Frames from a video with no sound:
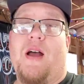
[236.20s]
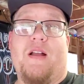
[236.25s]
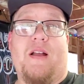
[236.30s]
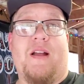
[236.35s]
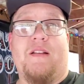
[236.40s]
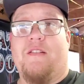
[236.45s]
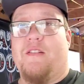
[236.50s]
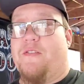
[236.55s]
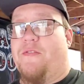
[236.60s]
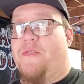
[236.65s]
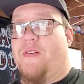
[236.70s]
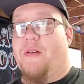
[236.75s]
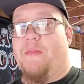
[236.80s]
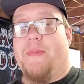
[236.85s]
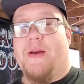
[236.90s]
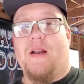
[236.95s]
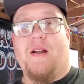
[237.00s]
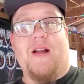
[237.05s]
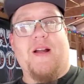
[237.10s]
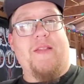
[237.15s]
I just feel
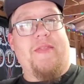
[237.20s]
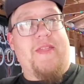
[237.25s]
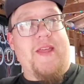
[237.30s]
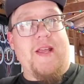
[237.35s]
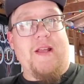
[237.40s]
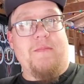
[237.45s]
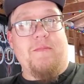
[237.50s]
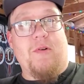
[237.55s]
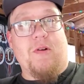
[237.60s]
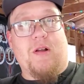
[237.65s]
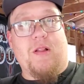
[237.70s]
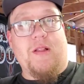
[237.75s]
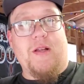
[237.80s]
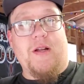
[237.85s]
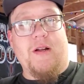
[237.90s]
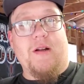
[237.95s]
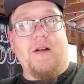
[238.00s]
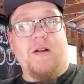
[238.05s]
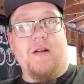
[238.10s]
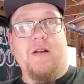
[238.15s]
better. I can think more
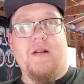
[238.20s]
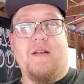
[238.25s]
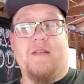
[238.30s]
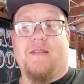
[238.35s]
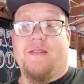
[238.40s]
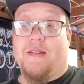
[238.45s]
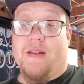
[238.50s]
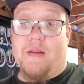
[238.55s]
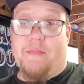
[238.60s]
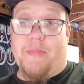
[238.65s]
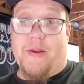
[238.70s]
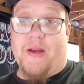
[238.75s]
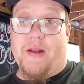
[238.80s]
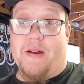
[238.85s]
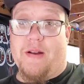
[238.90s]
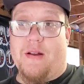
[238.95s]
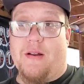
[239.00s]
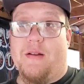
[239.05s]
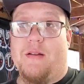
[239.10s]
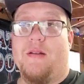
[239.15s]
clear. I sleep
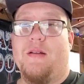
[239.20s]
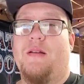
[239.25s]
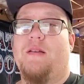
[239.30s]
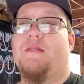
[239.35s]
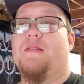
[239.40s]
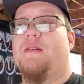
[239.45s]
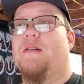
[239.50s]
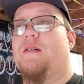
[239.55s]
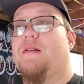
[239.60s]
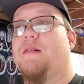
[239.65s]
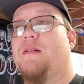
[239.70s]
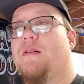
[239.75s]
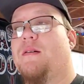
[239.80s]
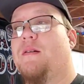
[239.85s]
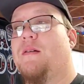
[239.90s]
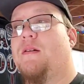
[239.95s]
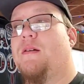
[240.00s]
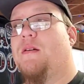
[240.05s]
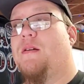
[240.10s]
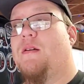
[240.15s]
better. So
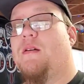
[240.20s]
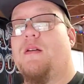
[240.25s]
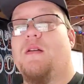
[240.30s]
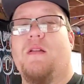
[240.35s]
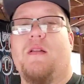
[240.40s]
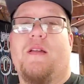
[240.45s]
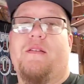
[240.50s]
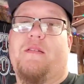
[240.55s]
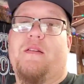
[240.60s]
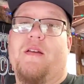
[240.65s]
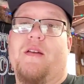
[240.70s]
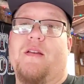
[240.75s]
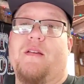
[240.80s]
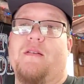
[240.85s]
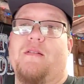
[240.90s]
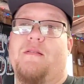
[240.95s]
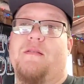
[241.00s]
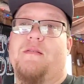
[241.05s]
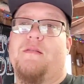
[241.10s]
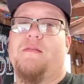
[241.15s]
that's good.
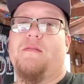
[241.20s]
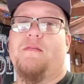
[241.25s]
